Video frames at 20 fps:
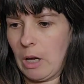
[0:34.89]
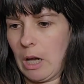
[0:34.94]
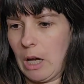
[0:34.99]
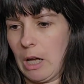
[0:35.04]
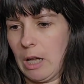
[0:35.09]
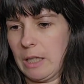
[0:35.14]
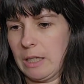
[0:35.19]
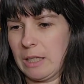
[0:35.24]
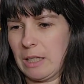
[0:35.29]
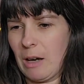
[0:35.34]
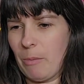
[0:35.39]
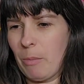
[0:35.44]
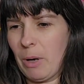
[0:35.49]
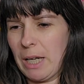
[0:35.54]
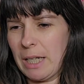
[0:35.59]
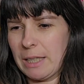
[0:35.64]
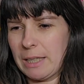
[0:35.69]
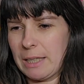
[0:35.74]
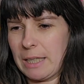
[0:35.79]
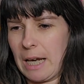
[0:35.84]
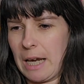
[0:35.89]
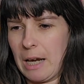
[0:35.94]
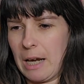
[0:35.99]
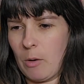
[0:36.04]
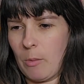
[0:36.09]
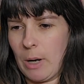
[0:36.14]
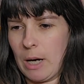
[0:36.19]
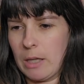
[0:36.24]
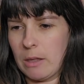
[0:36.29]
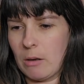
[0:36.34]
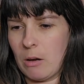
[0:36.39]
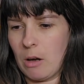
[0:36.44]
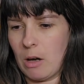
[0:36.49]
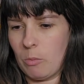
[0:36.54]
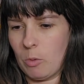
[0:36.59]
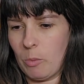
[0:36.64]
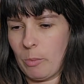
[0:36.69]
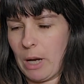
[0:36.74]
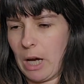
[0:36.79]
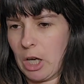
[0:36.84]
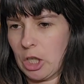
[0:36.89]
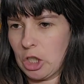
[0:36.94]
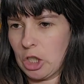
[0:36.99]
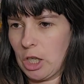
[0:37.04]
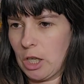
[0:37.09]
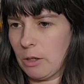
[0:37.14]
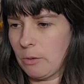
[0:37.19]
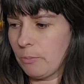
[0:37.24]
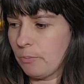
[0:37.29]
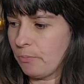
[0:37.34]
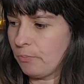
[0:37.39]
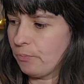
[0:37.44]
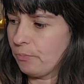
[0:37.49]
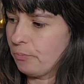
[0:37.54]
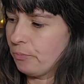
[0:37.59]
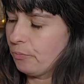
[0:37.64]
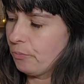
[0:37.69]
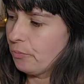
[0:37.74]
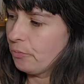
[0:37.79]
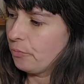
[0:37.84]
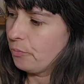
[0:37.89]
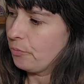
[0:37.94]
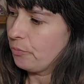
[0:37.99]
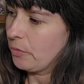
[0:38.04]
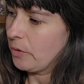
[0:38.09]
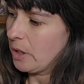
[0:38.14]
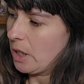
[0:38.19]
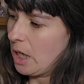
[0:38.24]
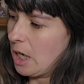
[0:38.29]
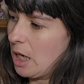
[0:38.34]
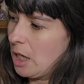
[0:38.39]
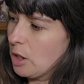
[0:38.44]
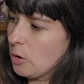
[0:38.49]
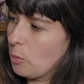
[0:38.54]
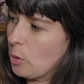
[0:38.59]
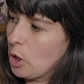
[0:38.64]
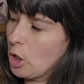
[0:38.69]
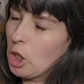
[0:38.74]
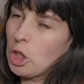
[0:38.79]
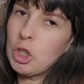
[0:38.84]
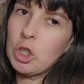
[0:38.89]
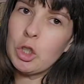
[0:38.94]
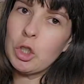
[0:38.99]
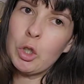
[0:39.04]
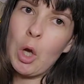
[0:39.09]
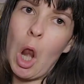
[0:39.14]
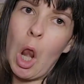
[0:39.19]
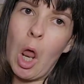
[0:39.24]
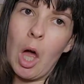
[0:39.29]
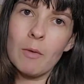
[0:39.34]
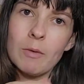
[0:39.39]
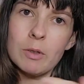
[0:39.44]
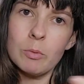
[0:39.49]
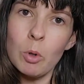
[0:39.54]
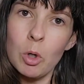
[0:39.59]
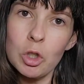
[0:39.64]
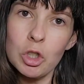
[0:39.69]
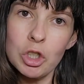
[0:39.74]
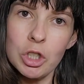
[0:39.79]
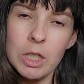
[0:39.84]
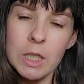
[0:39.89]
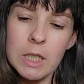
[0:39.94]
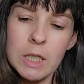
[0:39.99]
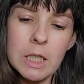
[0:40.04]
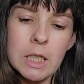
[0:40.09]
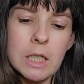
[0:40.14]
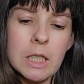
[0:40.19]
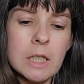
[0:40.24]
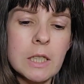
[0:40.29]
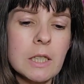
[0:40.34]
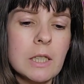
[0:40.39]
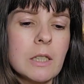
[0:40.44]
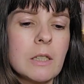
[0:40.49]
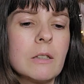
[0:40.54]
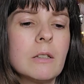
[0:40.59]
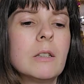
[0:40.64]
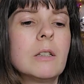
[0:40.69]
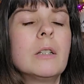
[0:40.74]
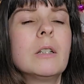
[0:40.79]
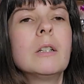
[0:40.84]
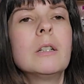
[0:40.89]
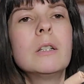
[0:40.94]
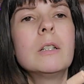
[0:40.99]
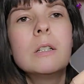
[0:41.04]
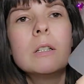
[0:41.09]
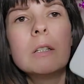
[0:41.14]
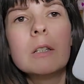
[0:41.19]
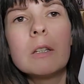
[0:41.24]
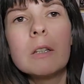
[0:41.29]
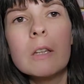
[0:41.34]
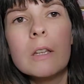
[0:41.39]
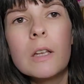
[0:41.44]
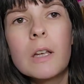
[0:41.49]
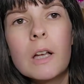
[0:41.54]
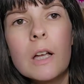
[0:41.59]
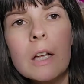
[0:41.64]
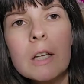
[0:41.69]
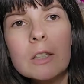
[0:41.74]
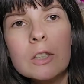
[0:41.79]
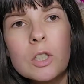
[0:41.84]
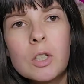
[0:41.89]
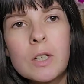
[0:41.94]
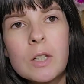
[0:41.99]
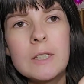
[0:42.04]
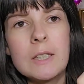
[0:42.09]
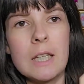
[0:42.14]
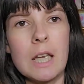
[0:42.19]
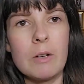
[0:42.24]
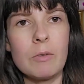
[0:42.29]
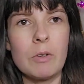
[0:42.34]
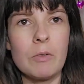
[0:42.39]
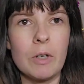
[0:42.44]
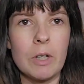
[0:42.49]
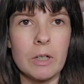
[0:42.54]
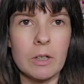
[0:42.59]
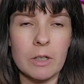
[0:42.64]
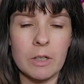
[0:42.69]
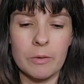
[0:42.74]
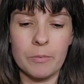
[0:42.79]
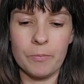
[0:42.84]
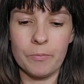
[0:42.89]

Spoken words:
And I might take away the cardboard packaging and we're going to do live swatches so you can see everything.